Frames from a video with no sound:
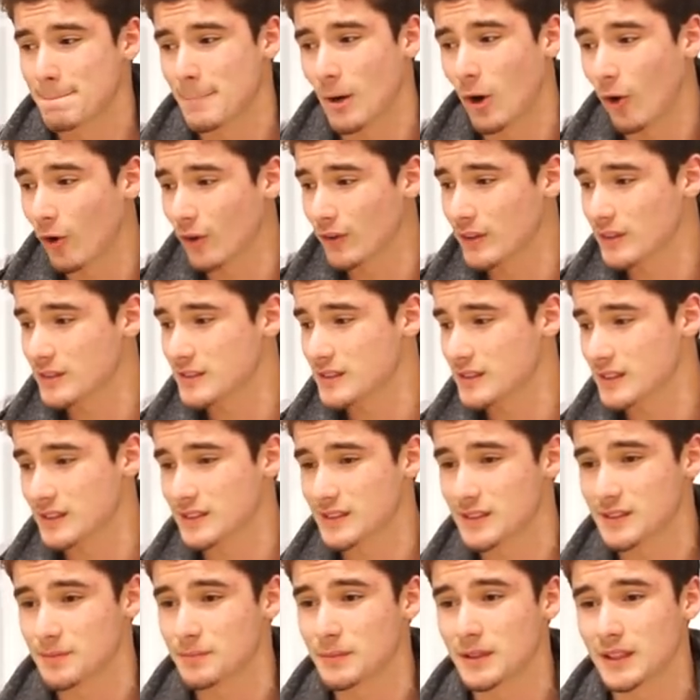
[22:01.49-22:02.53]
honest,
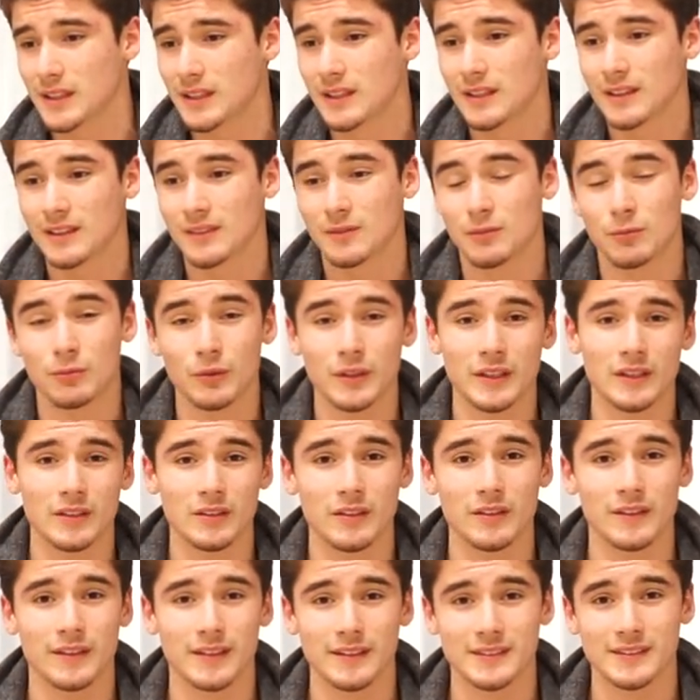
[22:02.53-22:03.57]
this is me
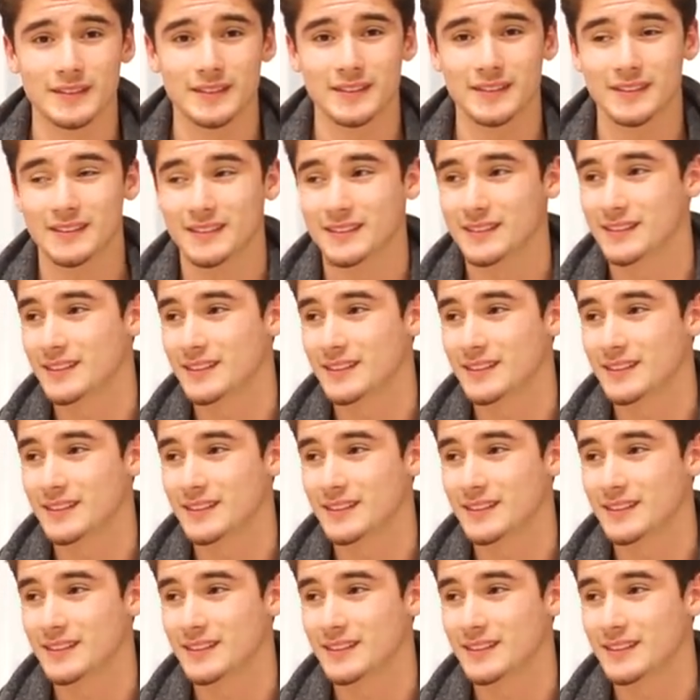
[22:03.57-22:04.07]
real, this is